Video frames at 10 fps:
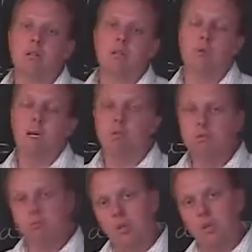
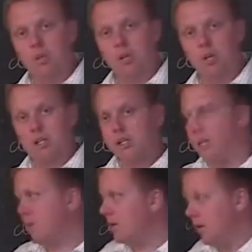Well, Newton's third law
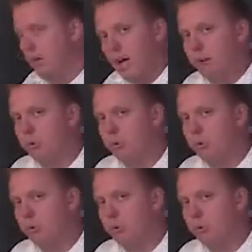states, I